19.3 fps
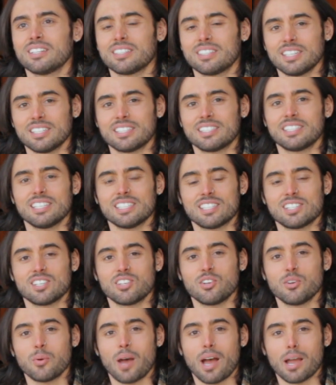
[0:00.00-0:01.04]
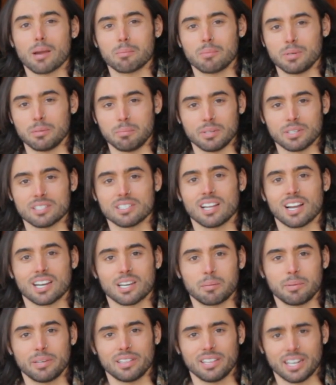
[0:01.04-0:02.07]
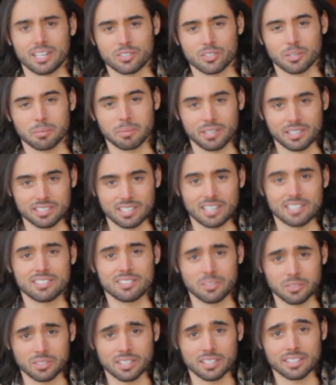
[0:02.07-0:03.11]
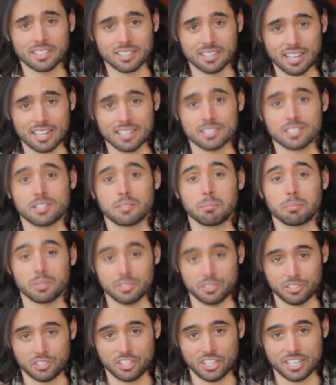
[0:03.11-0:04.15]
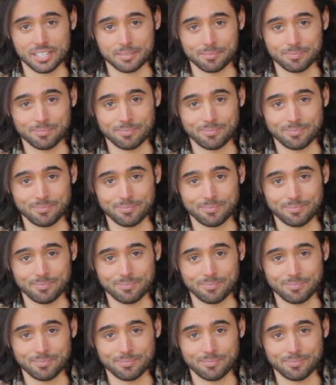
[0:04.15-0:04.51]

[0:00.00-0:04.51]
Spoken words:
This is a new hybrid, but it's not going to be electric because I still think that is complete shit.